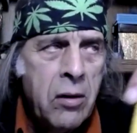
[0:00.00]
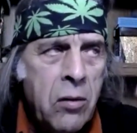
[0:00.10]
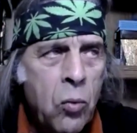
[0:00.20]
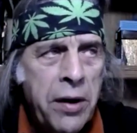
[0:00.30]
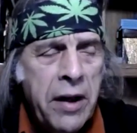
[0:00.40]

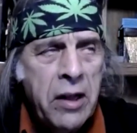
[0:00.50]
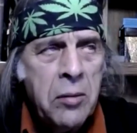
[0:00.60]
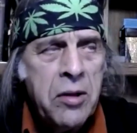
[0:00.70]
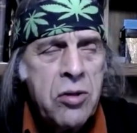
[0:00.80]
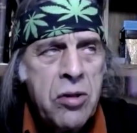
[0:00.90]
What
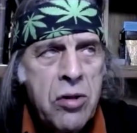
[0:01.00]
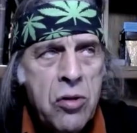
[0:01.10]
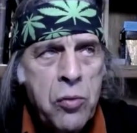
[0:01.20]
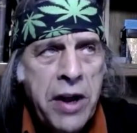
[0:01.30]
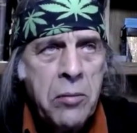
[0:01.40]
elements does this
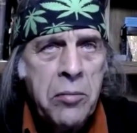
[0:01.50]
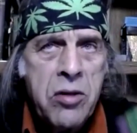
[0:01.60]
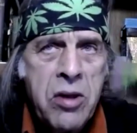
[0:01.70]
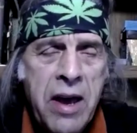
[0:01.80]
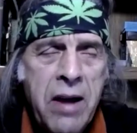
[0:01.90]

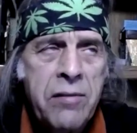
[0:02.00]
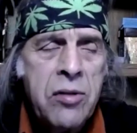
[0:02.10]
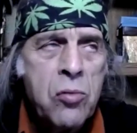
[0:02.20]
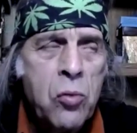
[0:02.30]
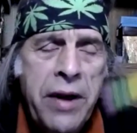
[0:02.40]
randomness have?
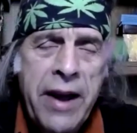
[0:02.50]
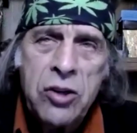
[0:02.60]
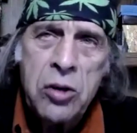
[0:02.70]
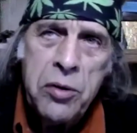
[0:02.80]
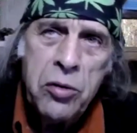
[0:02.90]
What
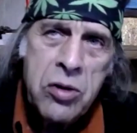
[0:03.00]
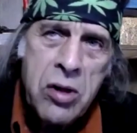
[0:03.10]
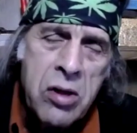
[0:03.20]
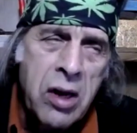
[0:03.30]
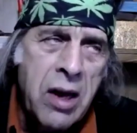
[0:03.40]
attributes
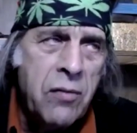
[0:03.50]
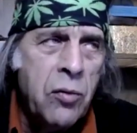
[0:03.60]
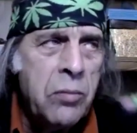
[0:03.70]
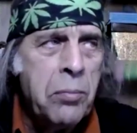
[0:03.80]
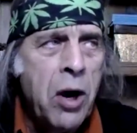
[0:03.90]
does it have?
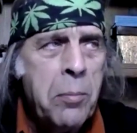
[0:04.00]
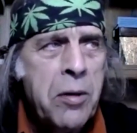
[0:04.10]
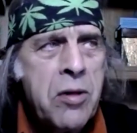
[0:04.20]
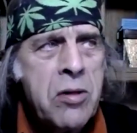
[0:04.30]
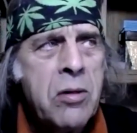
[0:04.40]
What
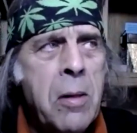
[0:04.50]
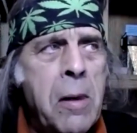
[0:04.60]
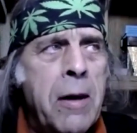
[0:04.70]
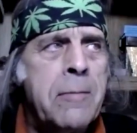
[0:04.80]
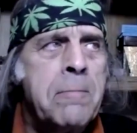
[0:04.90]
purpose?
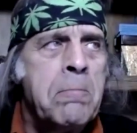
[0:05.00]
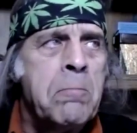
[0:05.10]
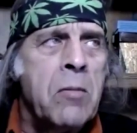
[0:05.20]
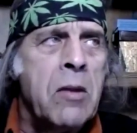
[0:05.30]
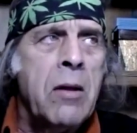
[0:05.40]

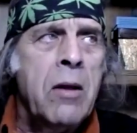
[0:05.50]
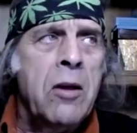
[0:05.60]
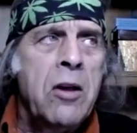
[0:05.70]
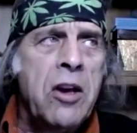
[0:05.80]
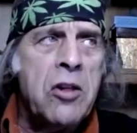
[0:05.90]

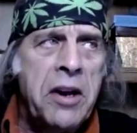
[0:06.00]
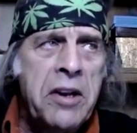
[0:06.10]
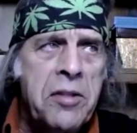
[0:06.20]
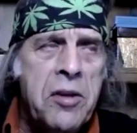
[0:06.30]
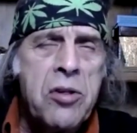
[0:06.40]
Is any
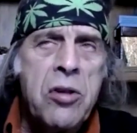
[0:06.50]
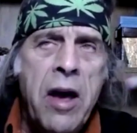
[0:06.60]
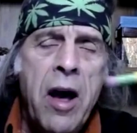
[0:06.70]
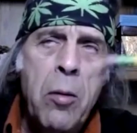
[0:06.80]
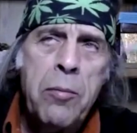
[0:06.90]
of this
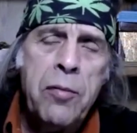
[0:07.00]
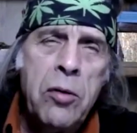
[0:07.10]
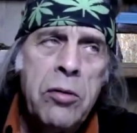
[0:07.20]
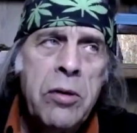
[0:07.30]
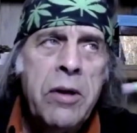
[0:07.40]

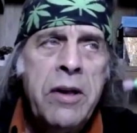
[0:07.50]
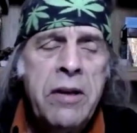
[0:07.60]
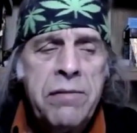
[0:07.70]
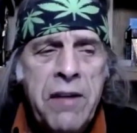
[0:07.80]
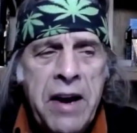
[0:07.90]
helpful in
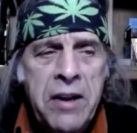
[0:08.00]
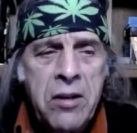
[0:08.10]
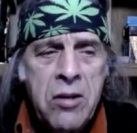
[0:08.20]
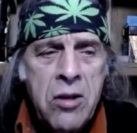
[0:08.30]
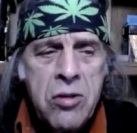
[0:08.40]
finding
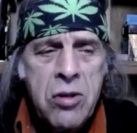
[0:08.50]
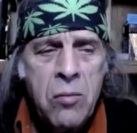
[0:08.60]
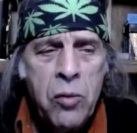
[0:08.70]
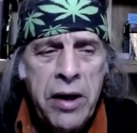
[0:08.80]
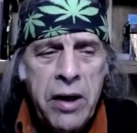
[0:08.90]
some
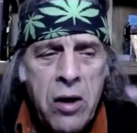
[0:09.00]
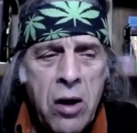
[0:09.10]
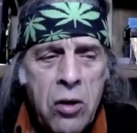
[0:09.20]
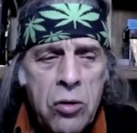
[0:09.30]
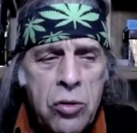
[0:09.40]
way
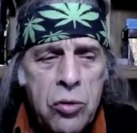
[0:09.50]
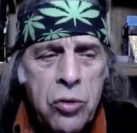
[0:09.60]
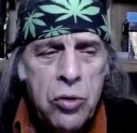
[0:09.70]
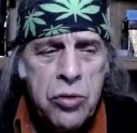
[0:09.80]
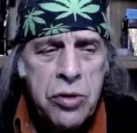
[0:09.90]
to
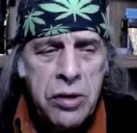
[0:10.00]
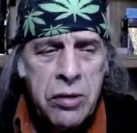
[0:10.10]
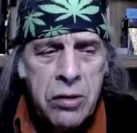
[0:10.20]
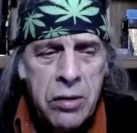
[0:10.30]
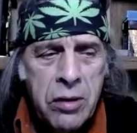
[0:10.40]
use it
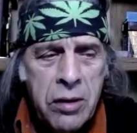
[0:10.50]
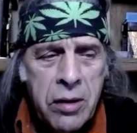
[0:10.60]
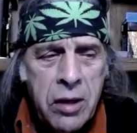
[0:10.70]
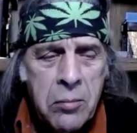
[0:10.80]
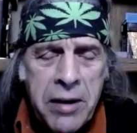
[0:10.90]

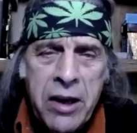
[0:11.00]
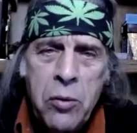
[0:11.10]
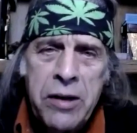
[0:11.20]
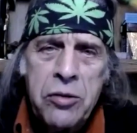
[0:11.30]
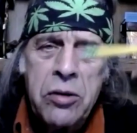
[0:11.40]
in my
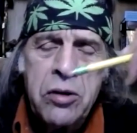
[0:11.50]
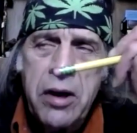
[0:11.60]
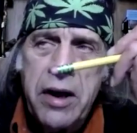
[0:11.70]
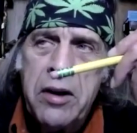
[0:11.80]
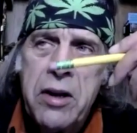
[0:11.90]
question? Could
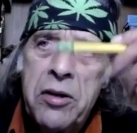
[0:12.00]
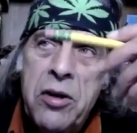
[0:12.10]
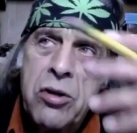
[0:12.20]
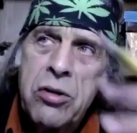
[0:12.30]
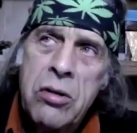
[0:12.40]
any of
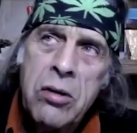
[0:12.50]
these